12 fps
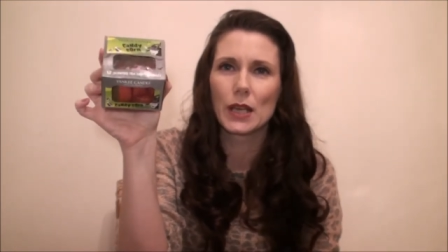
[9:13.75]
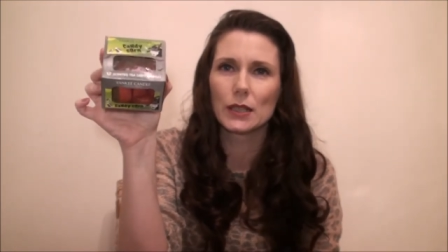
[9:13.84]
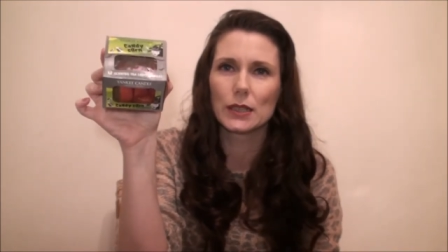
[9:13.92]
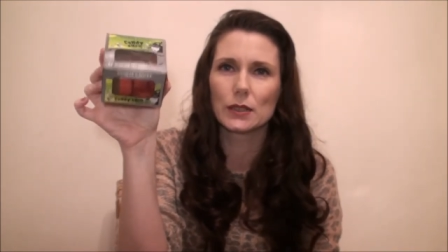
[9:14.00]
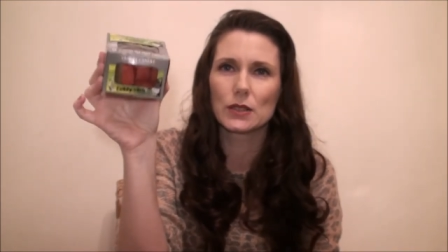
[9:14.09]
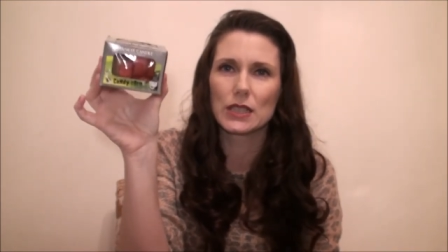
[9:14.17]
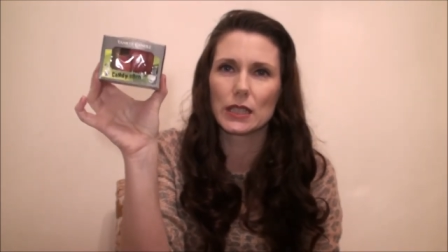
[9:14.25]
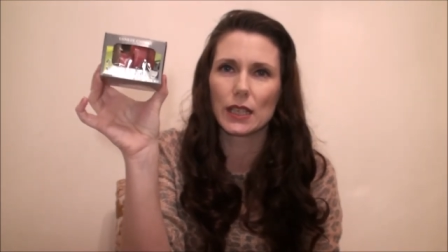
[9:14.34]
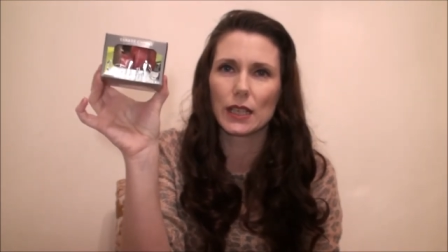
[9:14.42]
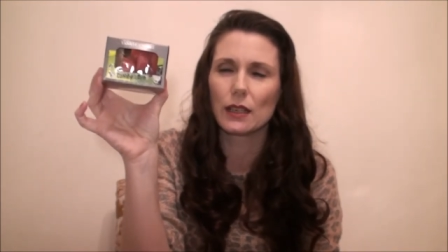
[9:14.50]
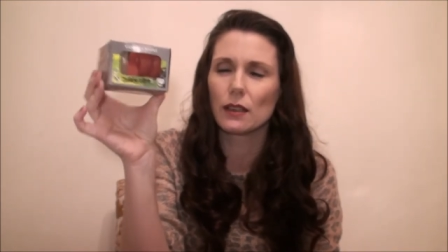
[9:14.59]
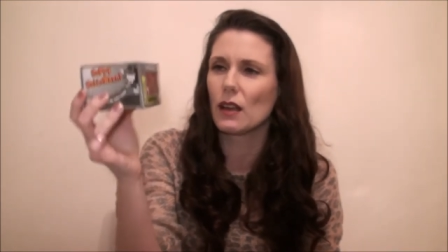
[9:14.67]
little tea
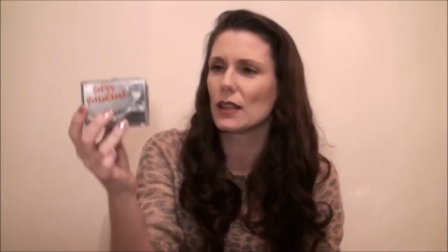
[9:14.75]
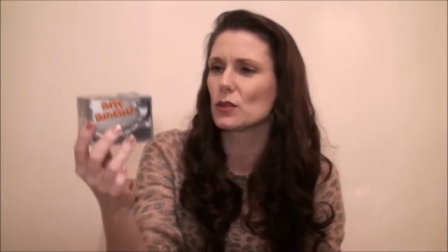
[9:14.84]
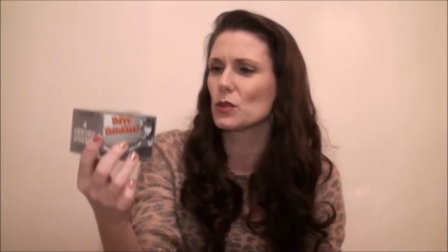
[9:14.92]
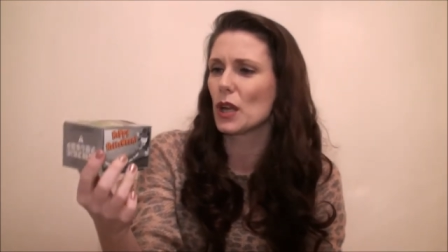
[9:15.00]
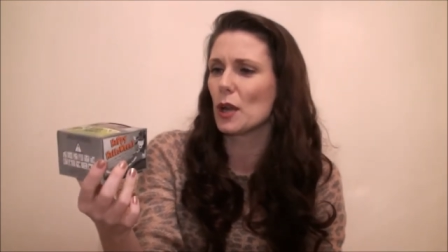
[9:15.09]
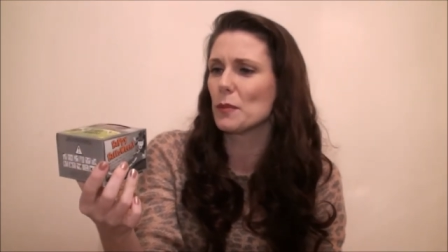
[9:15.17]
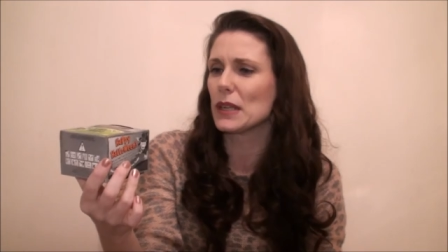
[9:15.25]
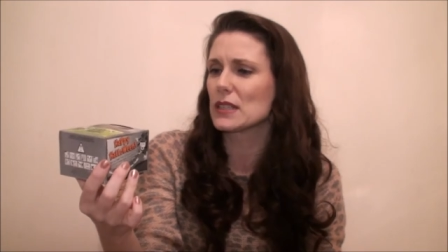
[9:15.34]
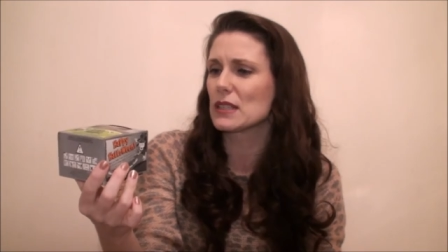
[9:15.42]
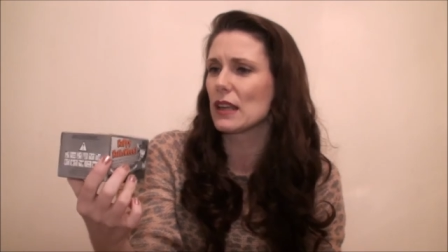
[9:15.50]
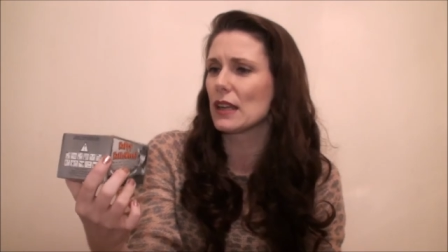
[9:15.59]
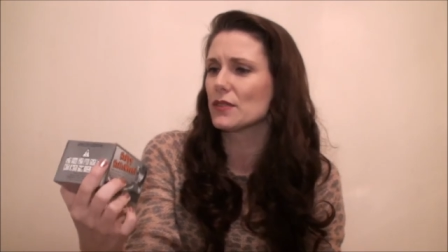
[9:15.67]
light, I don't know how
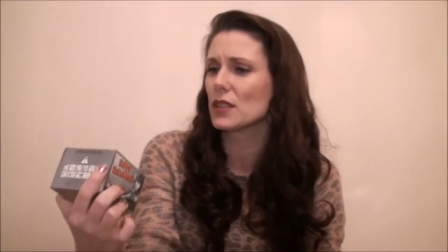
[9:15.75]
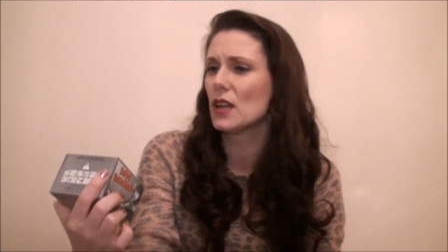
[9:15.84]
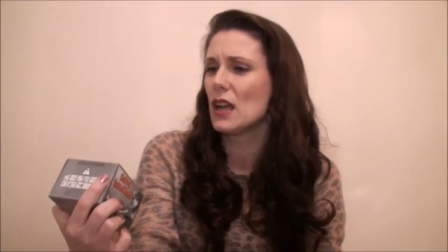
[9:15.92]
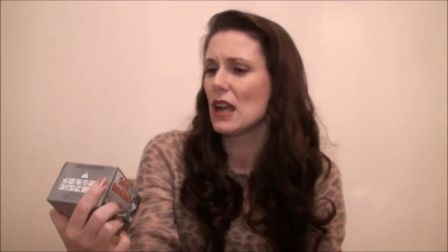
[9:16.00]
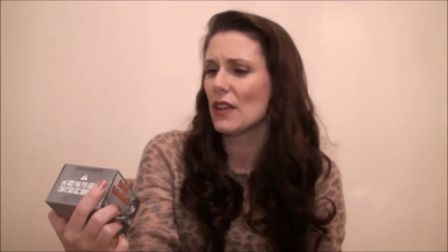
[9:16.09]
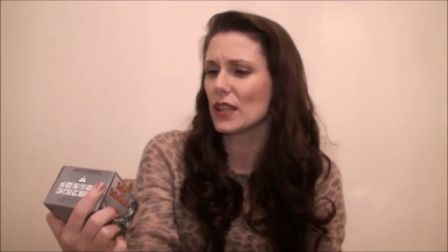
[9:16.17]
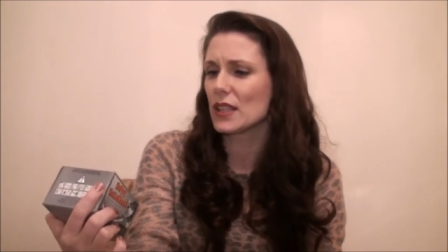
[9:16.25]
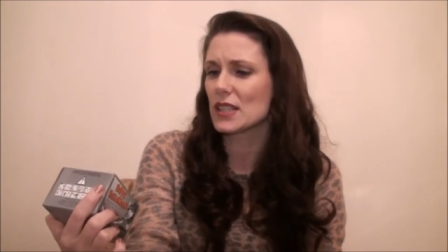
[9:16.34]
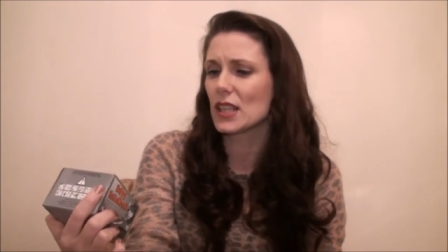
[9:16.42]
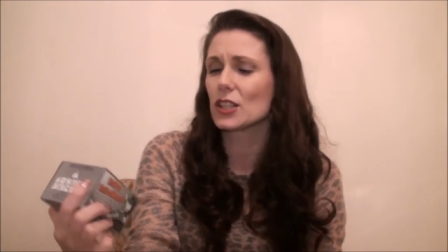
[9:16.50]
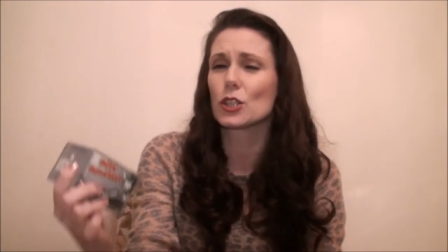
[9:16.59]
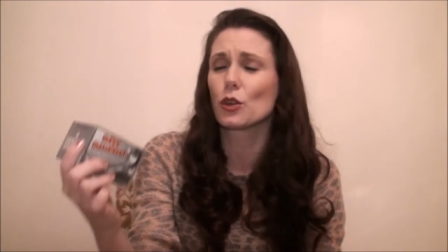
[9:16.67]
many's left. I think it
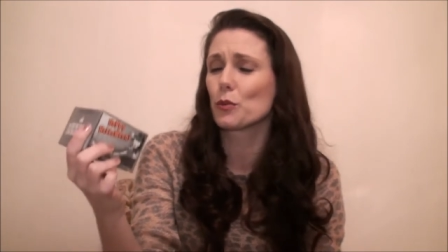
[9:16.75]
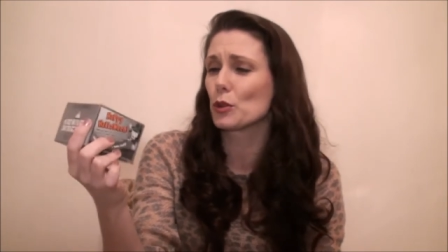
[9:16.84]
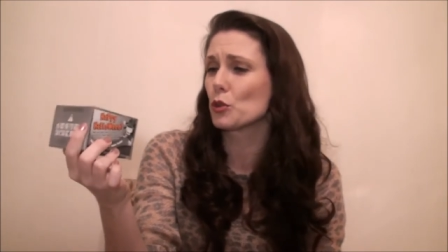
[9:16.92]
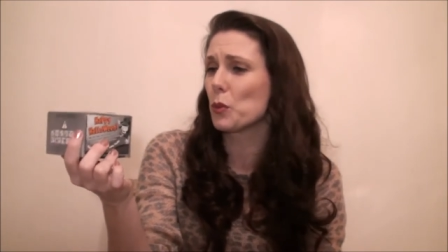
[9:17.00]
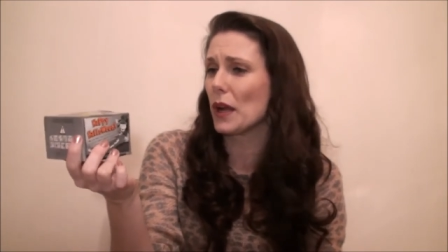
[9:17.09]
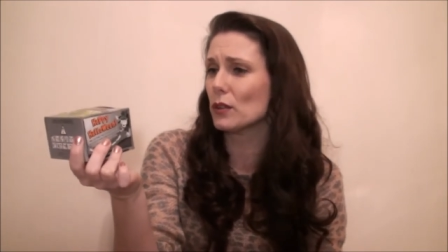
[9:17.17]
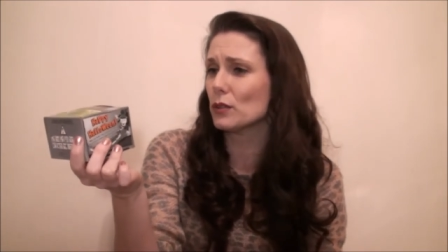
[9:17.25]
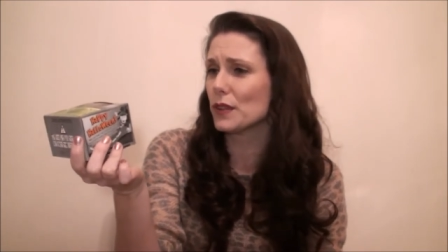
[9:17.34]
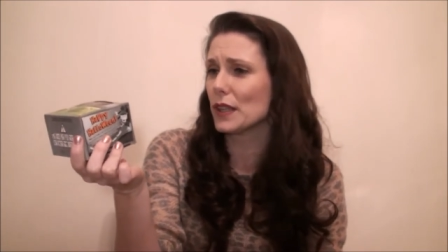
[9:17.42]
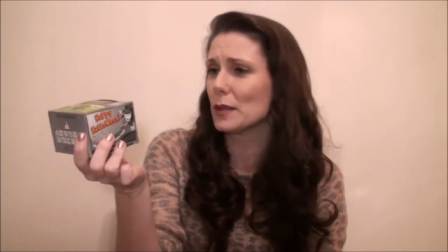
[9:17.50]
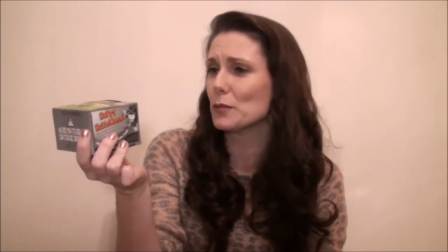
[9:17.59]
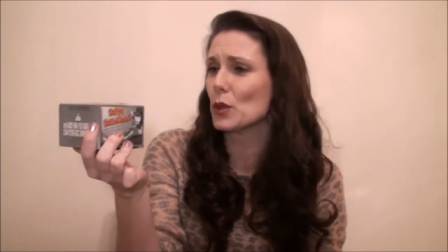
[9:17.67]
started off with 12
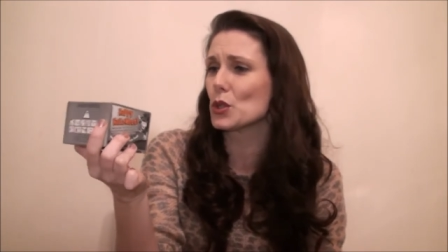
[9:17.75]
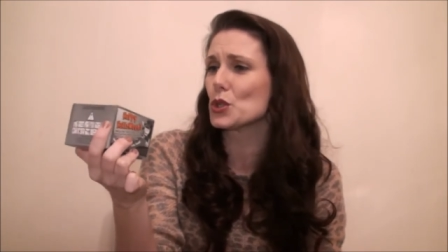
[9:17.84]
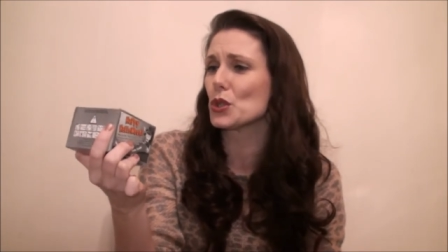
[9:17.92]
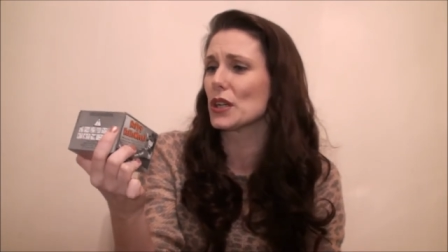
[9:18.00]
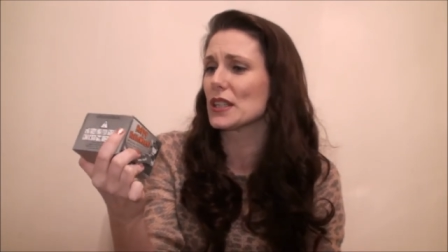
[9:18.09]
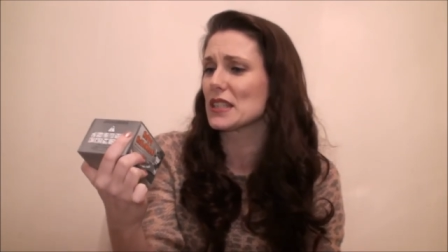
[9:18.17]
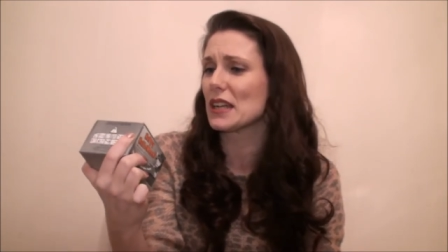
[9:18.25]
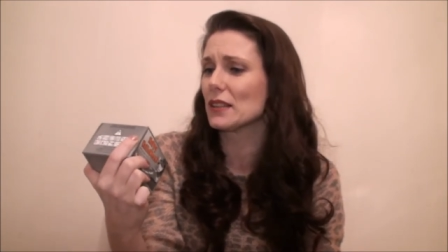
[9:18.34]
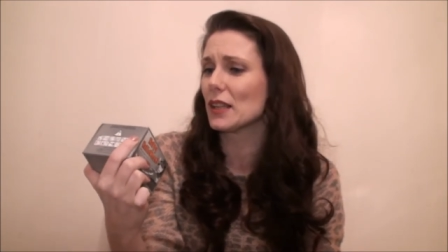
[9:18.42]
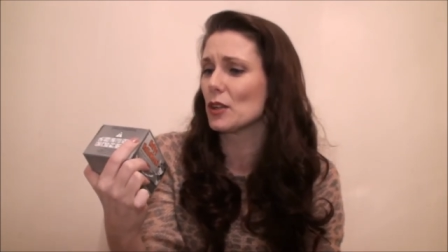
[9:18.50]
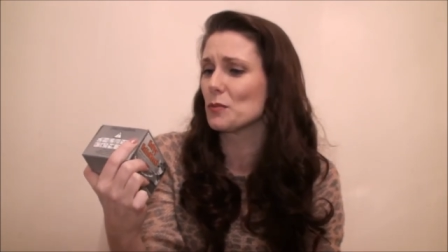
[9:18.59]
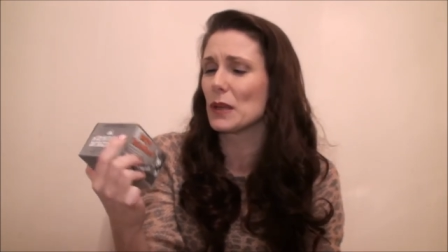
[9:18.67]
and I'm not sure
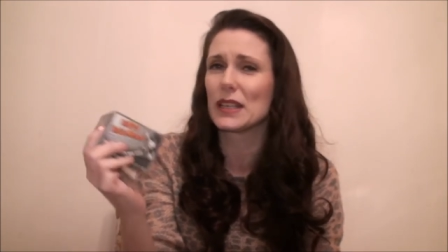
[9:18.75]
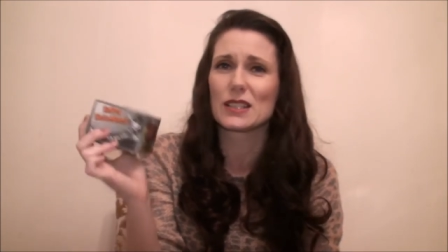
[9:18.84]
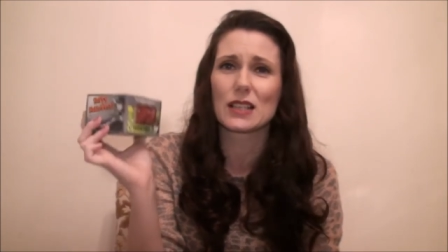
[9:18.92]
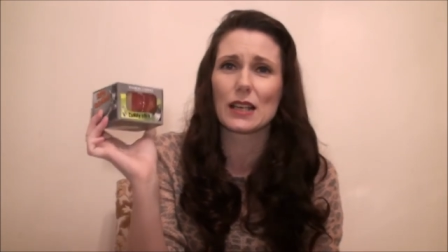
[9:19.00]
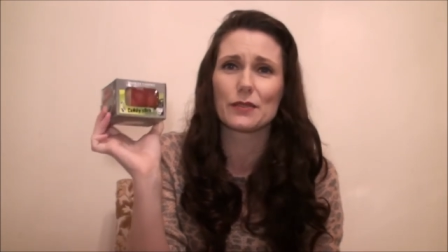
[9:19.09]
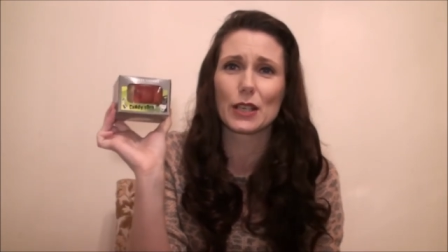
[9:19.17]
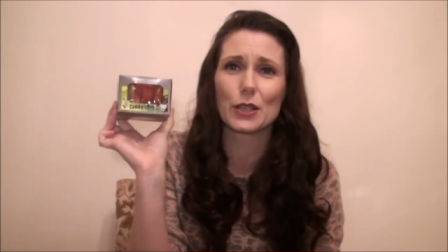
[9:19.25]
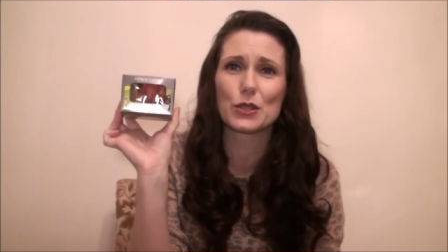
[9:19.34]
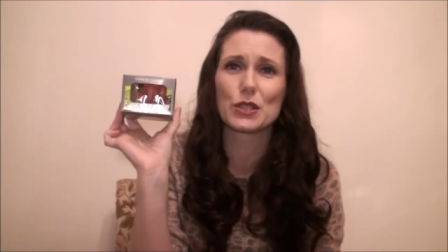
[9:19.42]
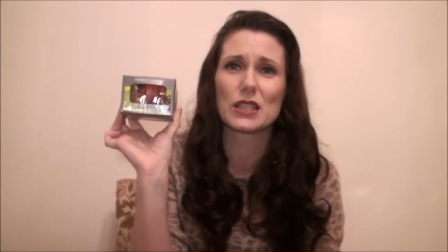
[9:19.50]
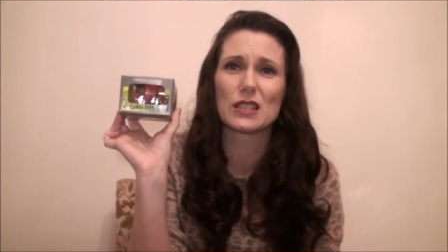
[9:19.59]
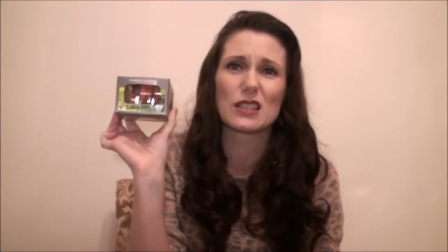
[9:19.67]
exactly how many's left. I
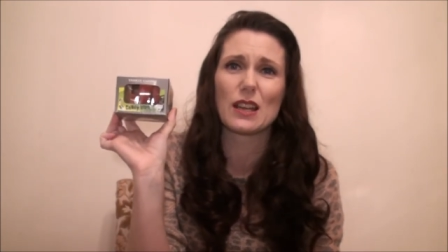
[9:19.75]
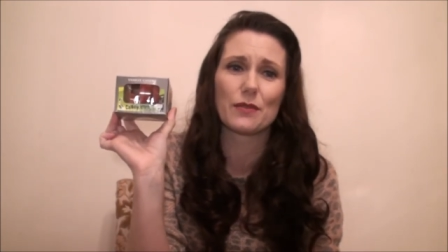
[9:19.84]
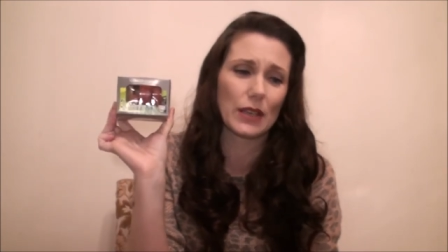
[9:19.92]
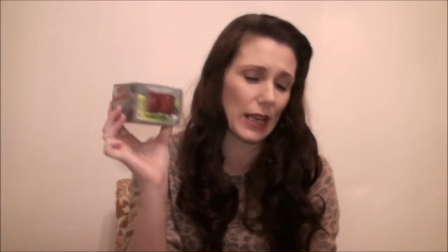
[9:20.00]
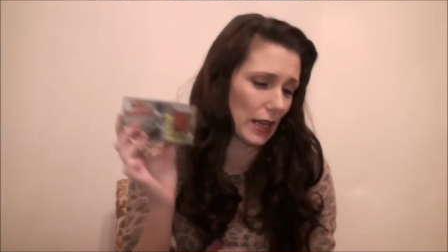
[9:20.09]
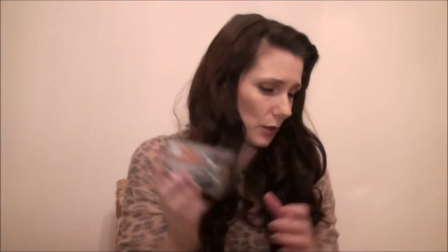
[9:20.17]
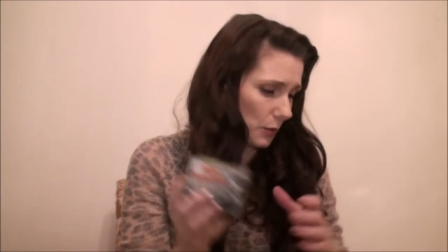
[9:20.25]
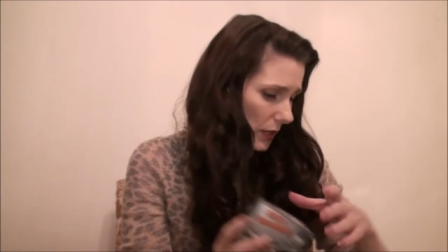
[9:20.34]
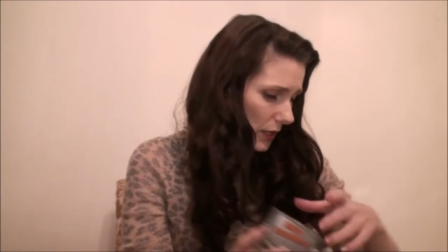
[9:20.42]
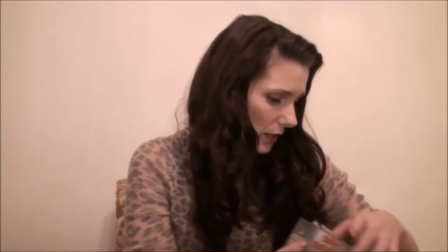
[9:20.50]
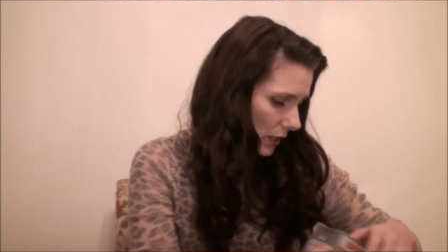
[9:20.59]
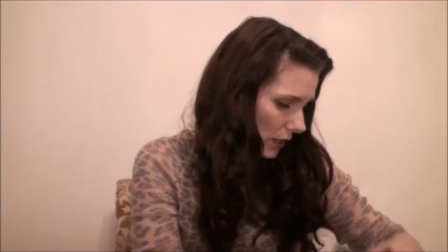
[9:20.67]
use these every
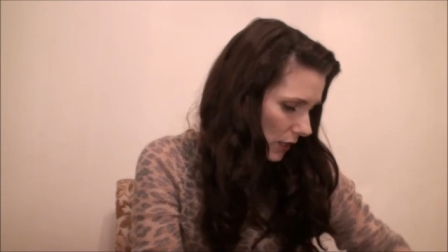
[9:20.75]
Halloween